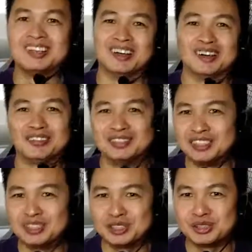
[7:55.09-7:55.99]
a lot of
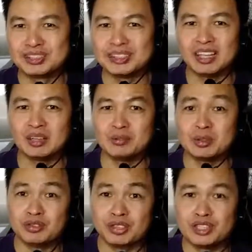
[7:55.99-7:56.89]
the issues that I've
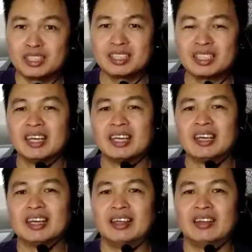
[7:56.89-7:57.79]
been facing.
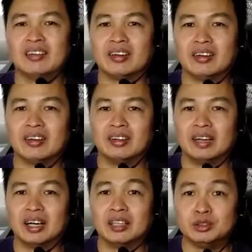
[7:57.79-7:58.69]
And uh,
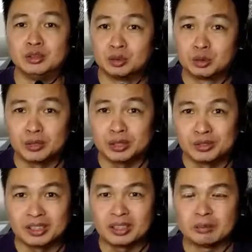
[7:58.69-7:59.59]
I don't know what
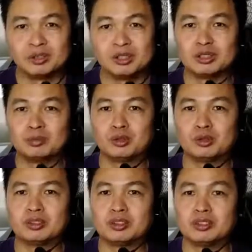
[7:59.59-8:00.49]
you think about this
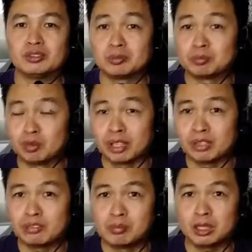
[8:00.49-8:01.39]
approach.
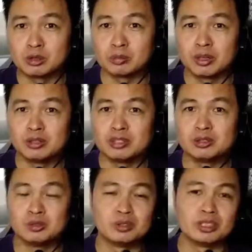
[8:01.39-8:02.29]
Providing feedback to parents,
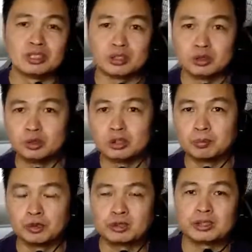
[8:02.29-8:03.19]
do you think it's a good
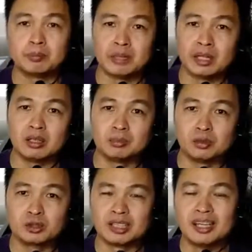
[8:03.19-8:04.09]
approach, bad
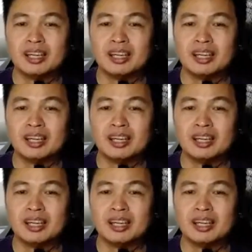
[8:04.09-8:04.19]
approach?